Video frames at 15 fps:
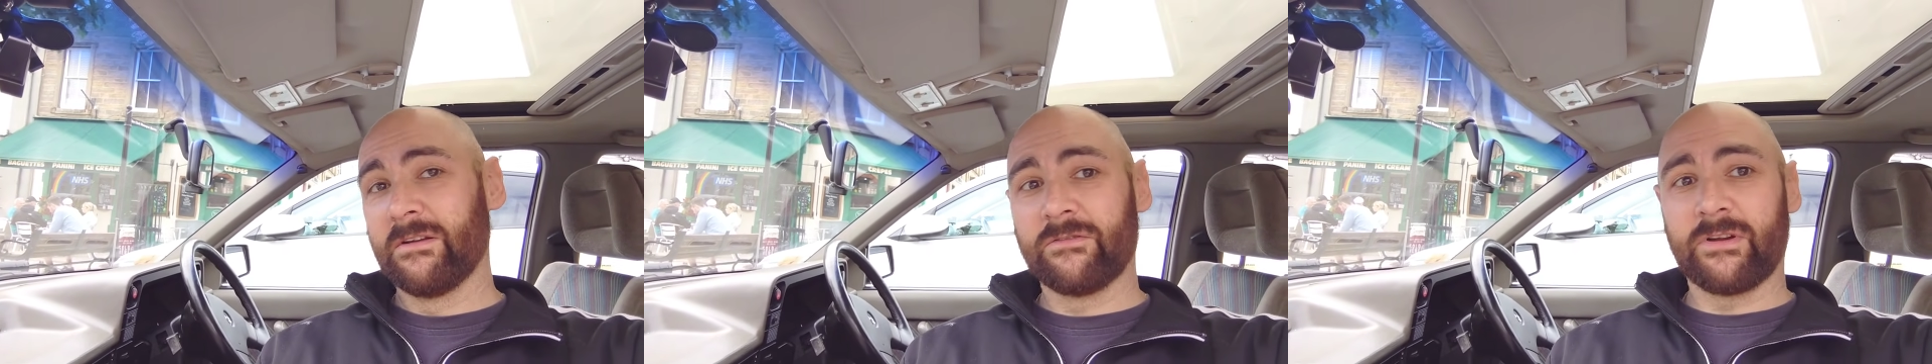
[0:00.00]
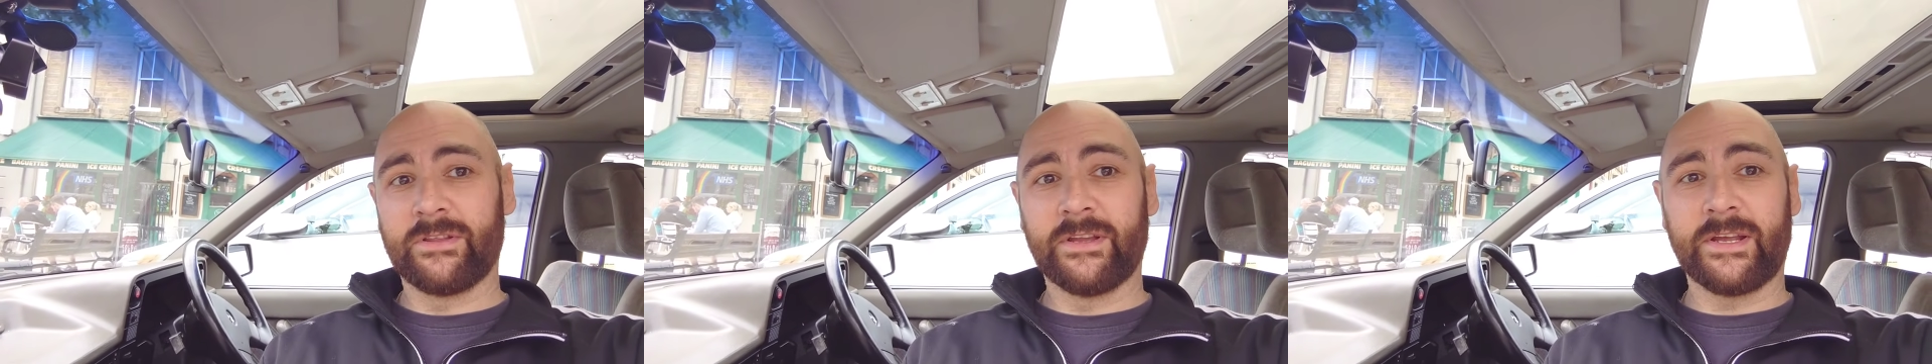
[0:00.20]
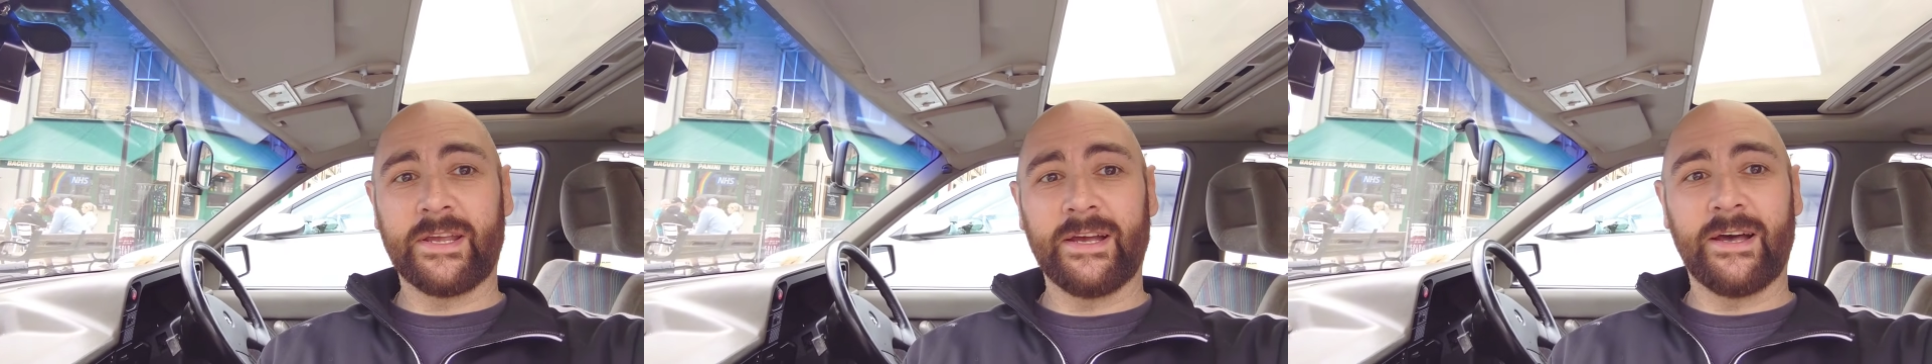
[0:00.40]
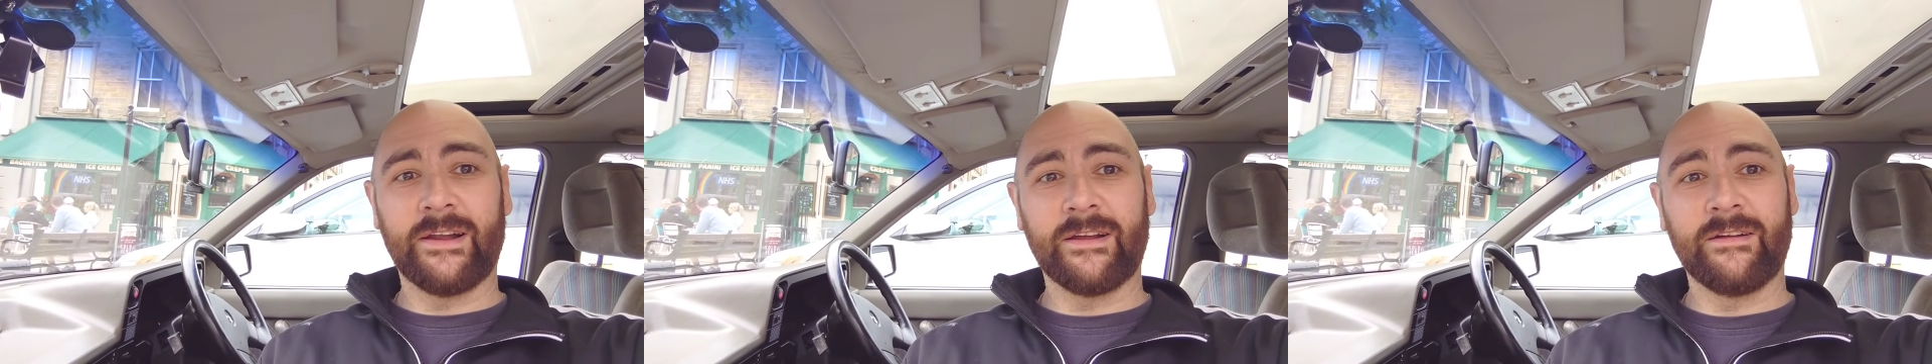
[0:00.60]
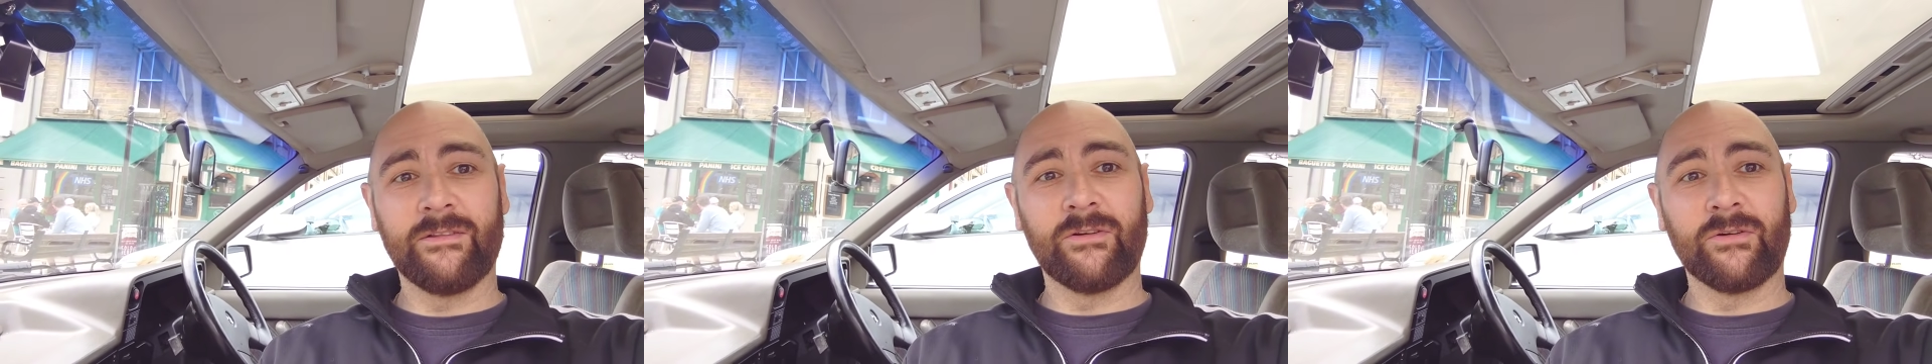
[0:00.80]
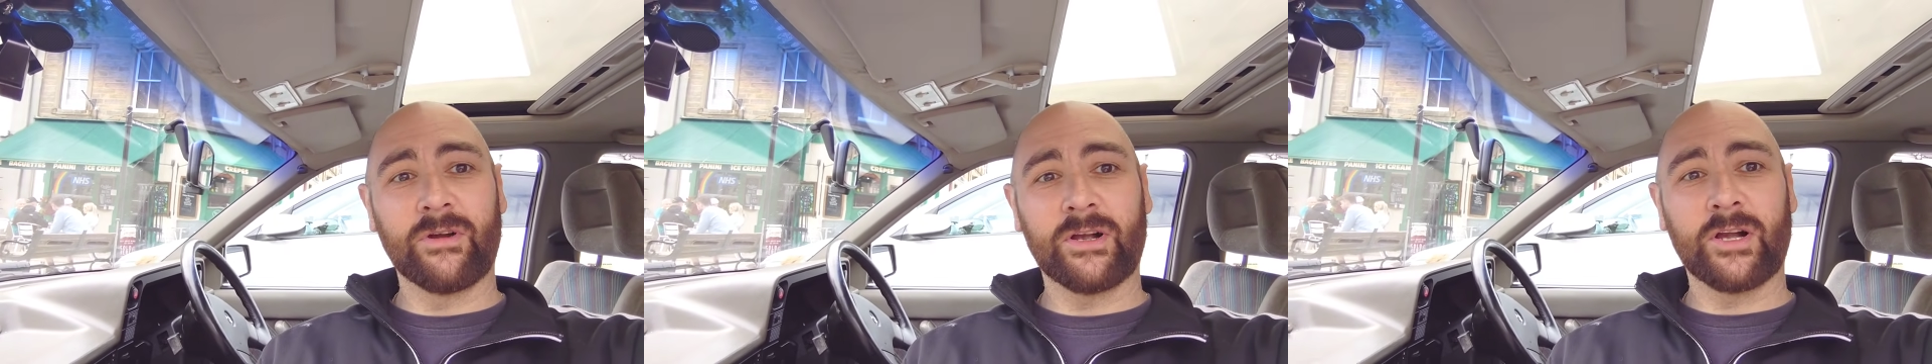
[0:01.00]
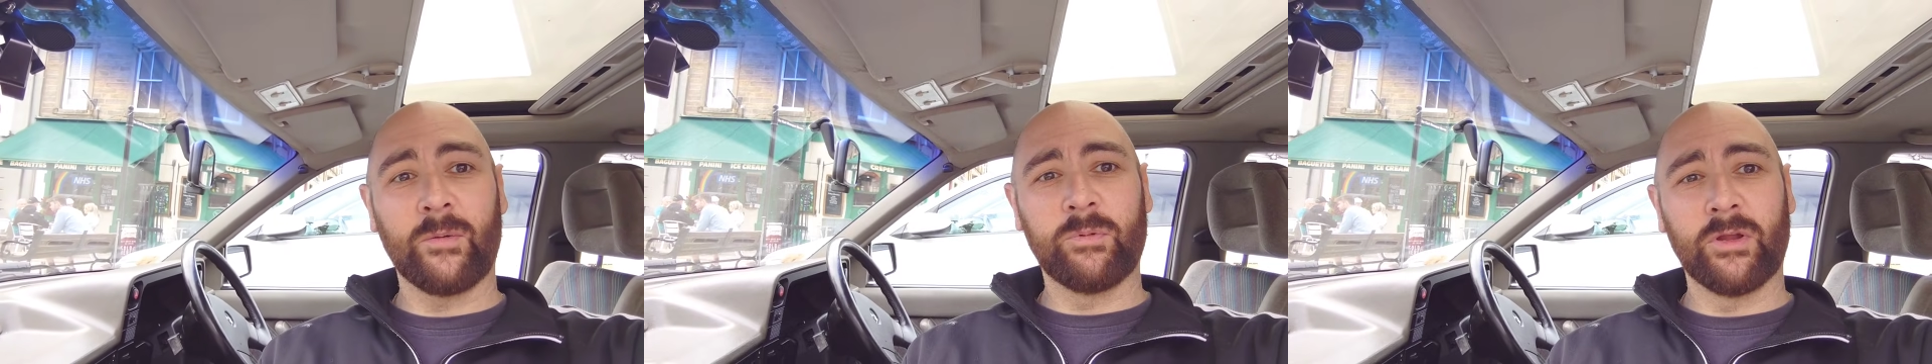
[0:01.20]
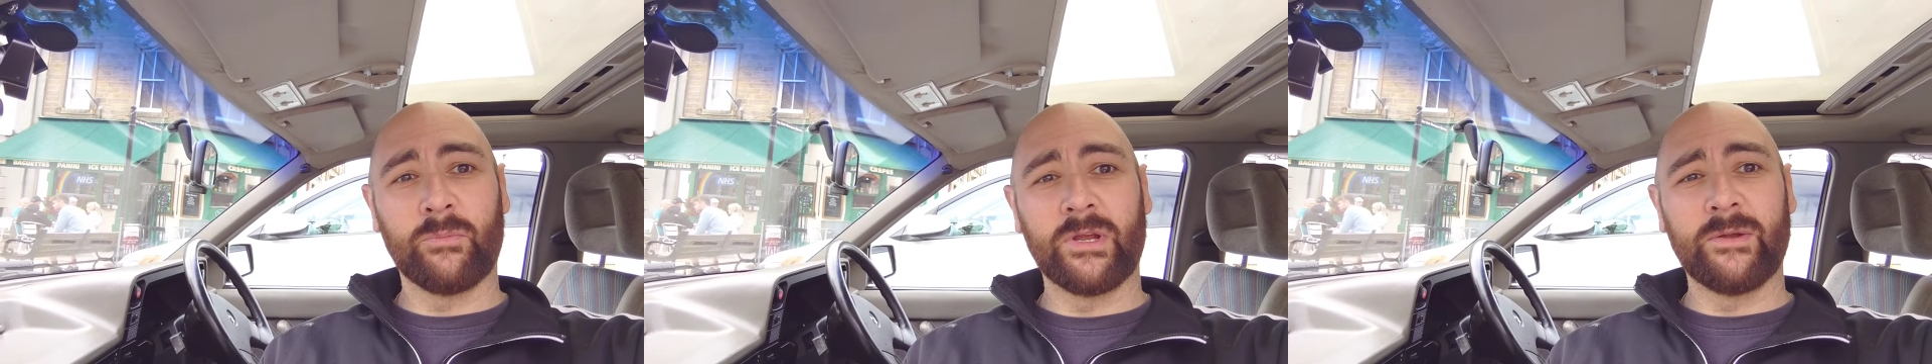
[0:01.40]
run the car along a
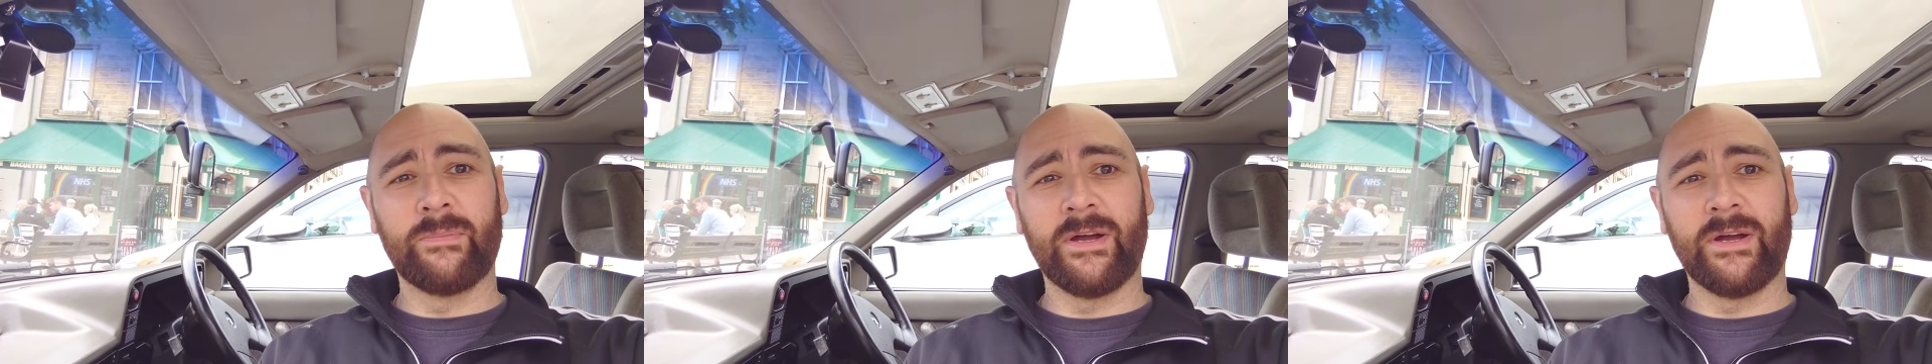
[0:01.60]
couple of wee